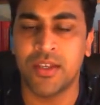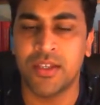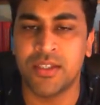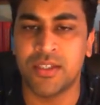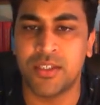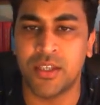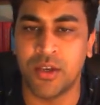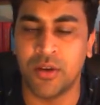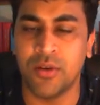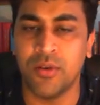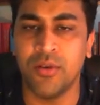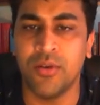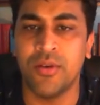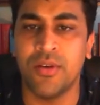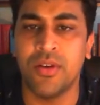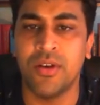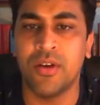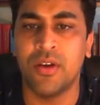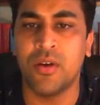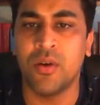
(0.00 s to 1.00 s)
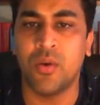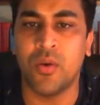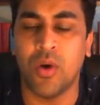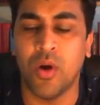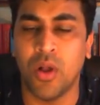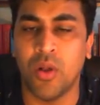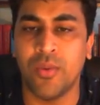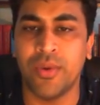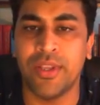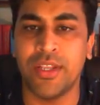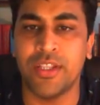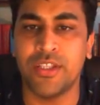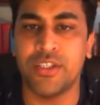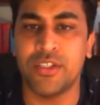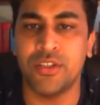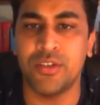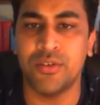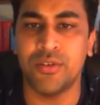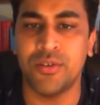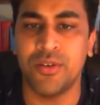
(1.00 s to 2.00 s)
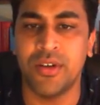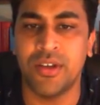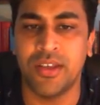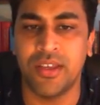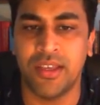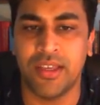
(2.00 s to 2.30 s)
So, all we need to do